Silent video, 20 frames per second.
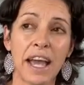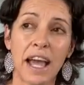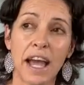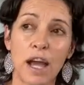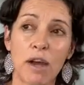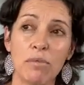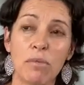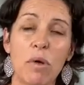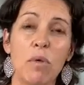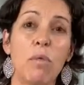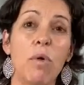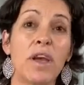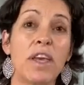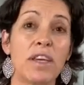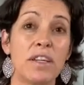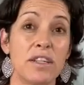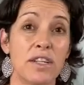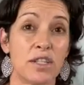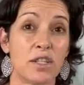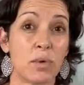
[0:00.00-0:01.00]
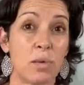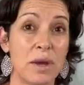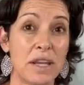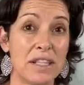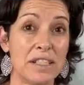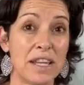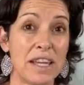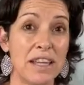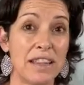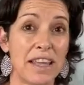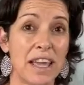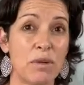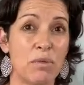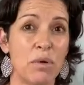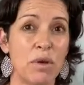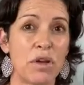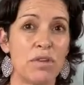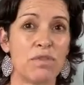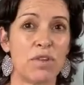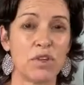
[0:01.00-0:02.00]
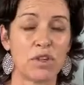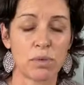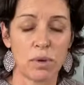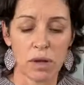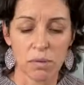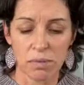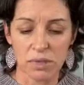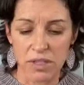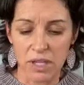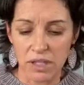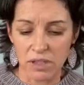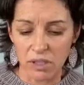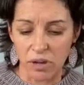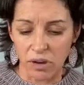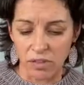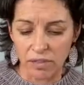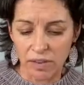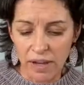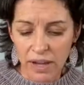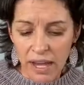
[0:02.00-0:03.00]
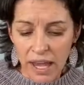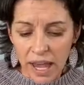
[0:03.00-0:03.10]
wicked20, that will give you 20% off.